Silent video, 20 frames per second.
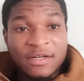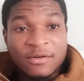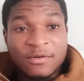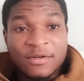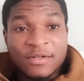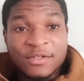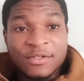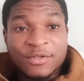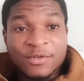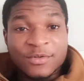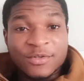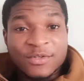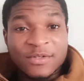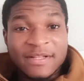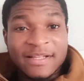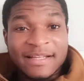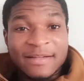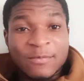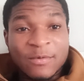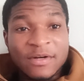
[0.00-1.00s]
I already told you
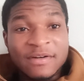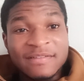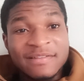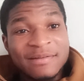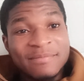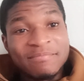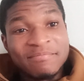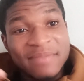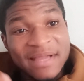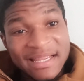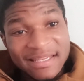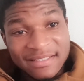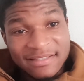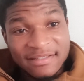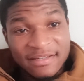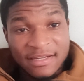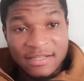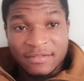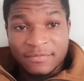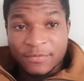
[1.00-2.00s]
like one of the best
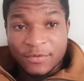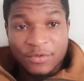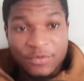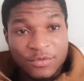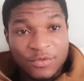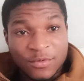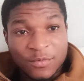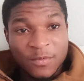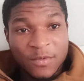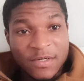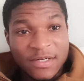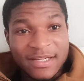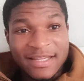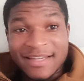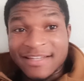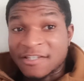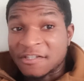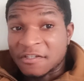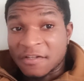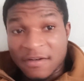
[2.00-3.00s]
days for you to work
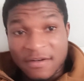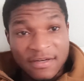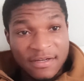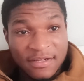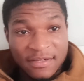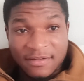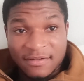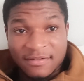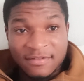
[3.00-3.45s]
is Sunday.